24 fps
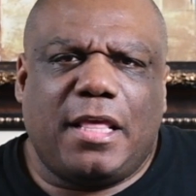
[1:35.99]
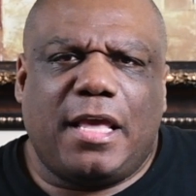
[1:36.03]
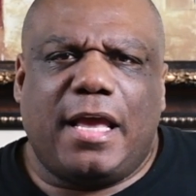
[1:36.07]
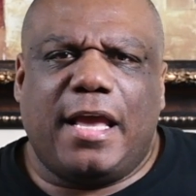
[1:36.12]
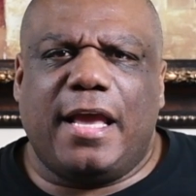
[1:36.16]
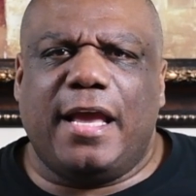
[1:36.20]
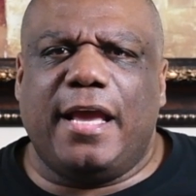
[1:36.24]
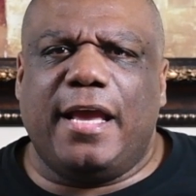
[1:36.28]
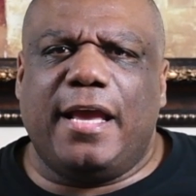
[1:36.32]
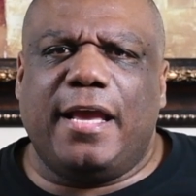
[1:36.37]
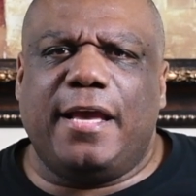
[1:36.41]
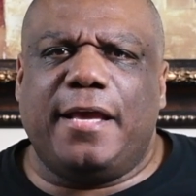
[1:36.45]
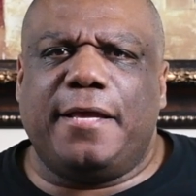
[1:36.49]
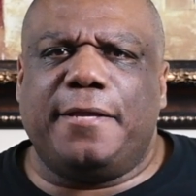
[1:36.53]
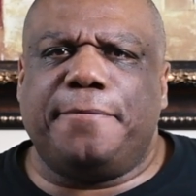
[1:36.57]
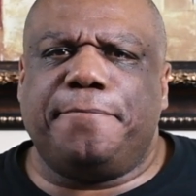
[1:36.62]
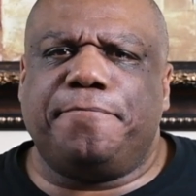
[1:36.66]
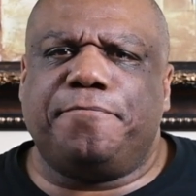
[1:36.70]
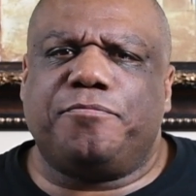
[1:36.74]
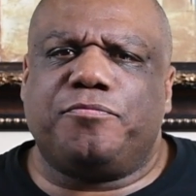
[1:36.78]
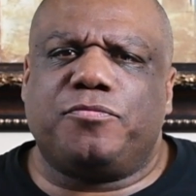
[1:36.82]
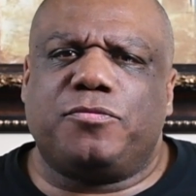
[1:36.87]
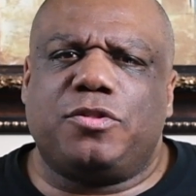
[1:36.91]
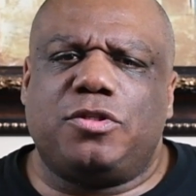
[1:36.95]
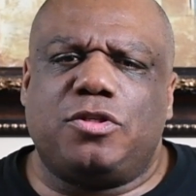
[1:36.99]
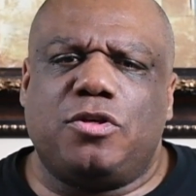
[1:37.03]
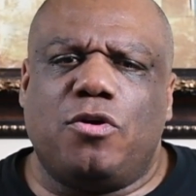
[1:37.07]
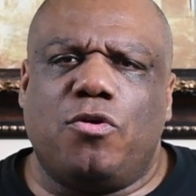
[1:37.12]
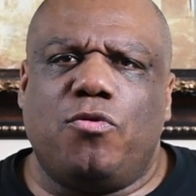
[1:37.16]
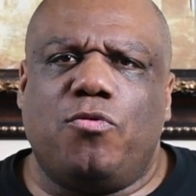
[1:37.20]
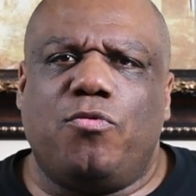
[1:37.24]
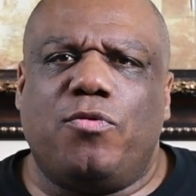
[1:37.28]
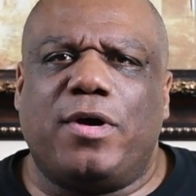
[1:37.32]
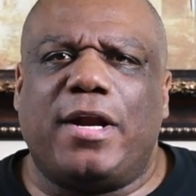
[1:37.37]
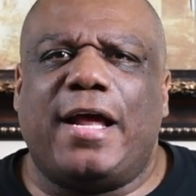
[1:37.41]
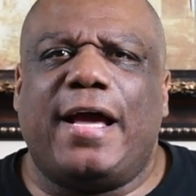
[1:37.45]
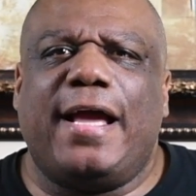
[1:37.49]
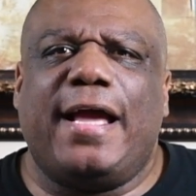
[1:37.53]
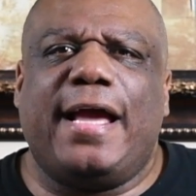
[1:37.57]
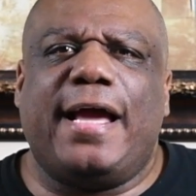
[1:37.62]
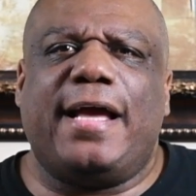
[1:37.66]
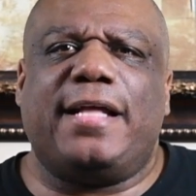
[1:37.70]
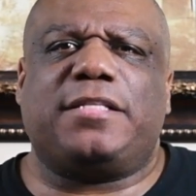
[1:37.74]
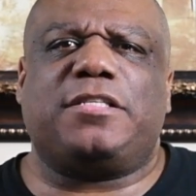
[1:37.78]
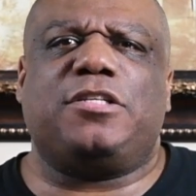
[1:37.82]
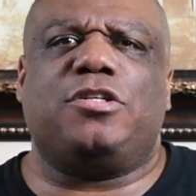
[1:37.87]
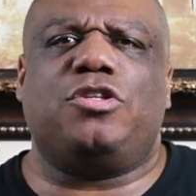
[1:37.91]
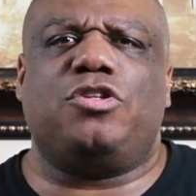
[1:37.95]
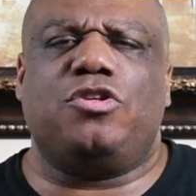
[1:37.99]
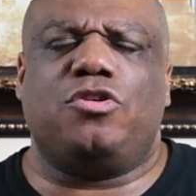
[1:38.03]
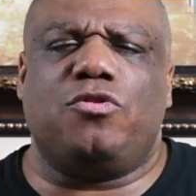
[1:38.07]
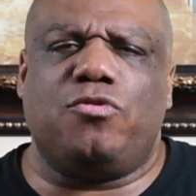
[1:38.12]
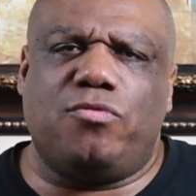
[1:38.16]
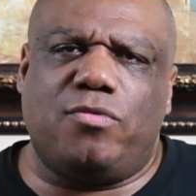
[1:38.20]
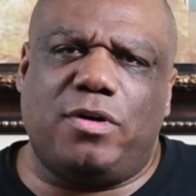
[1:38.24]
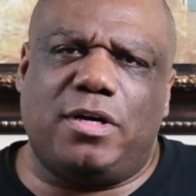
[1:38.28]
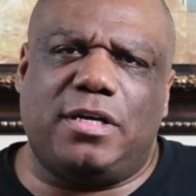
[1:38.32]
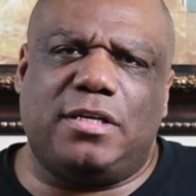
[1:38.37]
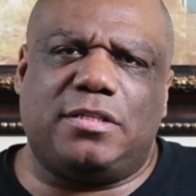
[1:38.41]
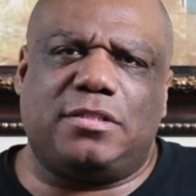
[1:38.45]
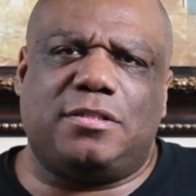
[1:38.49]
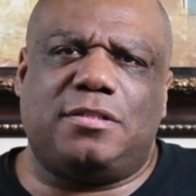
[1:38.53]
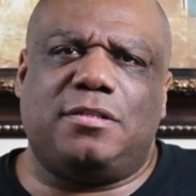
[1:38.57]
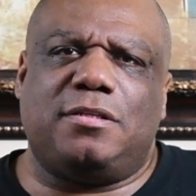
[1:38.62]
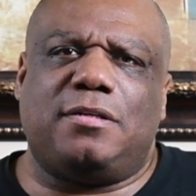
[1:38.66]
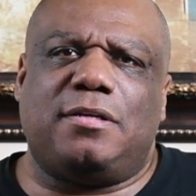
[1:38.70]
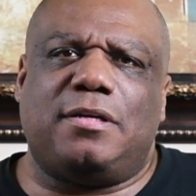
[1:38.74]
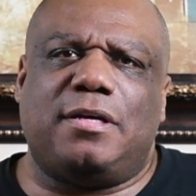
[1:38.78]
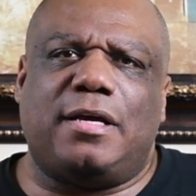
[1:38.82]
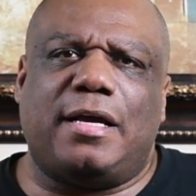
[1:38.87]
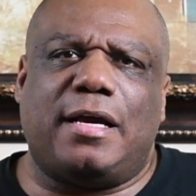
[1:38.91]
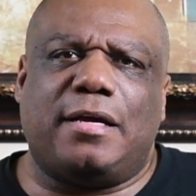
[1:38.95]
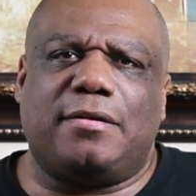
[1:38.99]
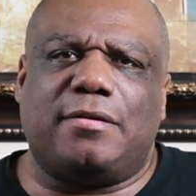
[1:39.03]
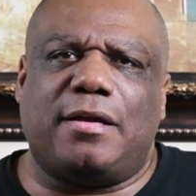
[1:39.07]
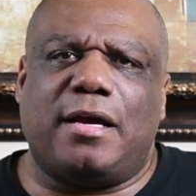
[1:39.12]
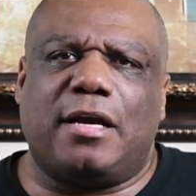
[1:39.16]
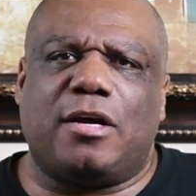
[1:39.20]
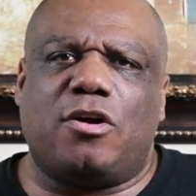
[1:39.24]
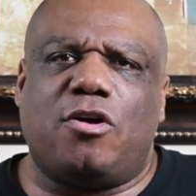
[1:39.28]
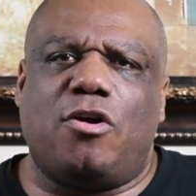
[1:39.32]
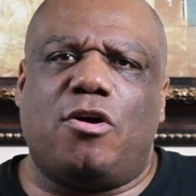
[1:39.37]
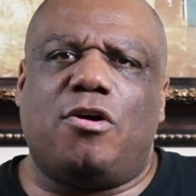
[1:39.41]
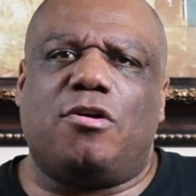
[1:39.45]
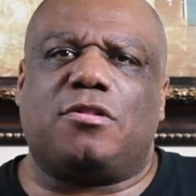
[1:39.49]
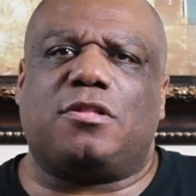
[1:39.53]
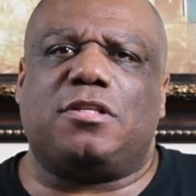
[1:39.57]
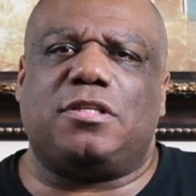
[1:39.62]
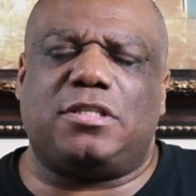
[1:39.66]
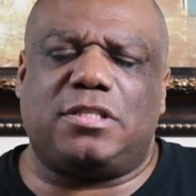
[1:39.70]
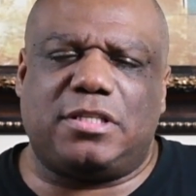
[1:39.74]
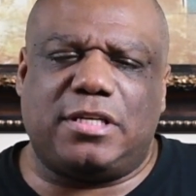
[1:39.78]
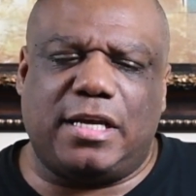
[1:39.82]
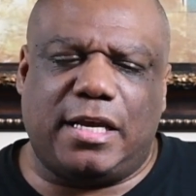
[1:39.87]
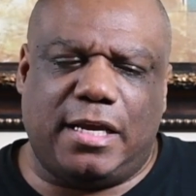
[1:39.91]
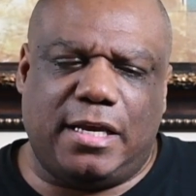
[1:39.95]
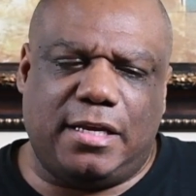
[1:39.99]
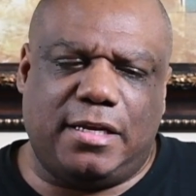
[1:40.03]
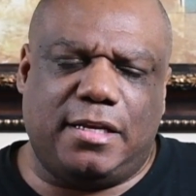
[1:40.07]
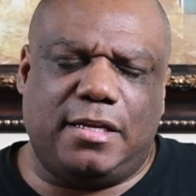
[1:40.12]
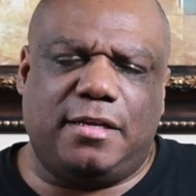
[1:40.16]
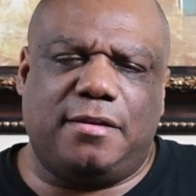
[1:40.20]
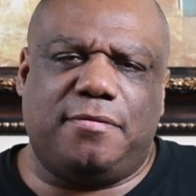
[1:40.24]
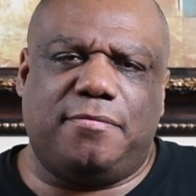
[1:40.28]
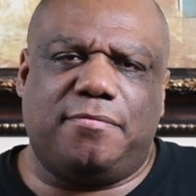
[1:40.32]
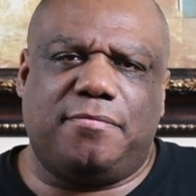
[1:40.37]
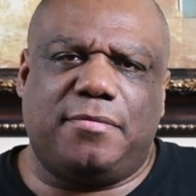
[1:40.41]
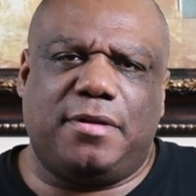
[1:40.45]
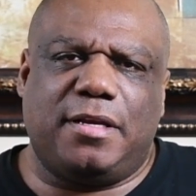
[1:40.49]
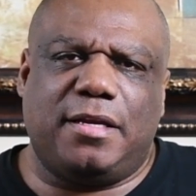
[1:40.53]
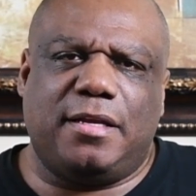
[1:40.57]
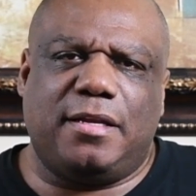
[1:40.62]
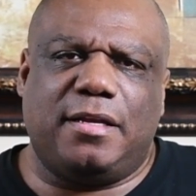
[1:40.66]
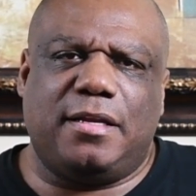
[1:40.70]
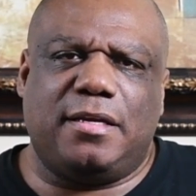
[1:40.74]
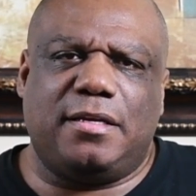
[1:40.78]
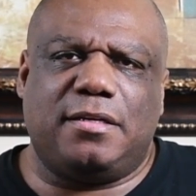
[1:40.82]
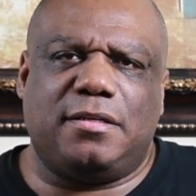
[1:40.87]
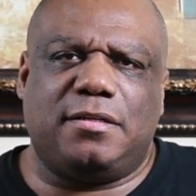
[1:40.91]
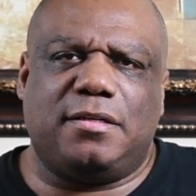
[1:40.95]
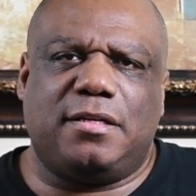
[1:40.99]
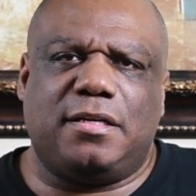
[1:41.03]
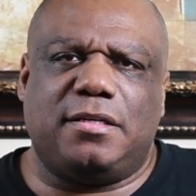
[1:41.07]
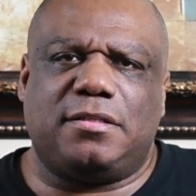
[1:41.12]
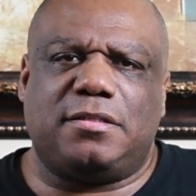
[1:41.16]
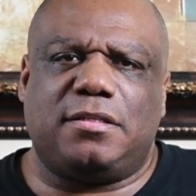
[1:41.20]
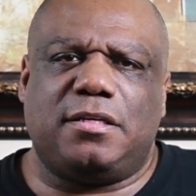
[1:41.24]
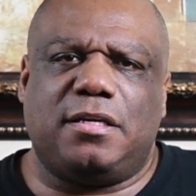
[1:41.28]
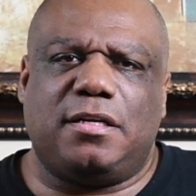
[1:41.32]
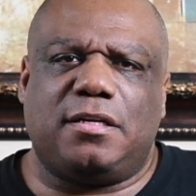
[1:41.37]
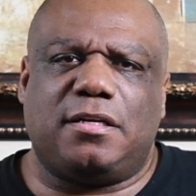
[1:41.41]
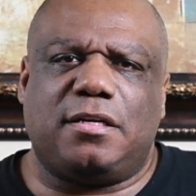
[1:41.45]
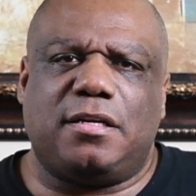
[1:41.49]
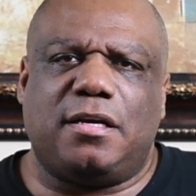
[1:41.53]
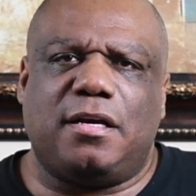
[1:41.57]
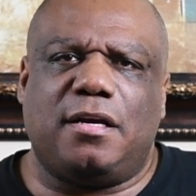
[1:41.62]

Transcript: And so what I had to do was, I called the state and they said,